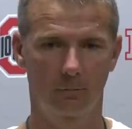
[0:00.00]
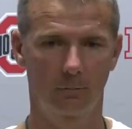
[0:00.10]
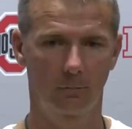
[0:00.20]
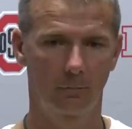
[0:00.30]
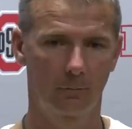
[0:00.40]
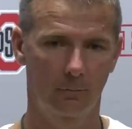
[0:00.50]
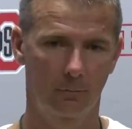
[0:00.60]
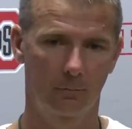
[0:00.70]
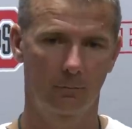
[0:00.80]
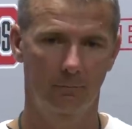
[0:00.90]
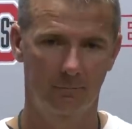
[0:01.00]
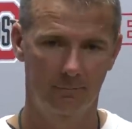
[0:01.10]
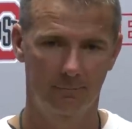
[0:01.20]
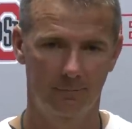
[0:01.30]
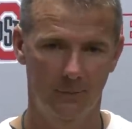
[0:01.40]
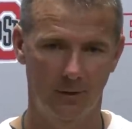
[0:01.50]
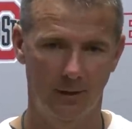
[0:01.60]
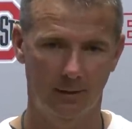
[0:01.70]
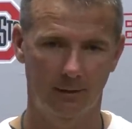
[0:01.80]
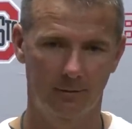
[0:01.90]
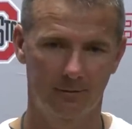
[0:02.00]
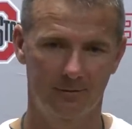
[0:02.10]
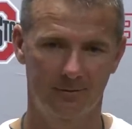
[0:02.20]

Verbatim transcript: him, you know, in, in about 10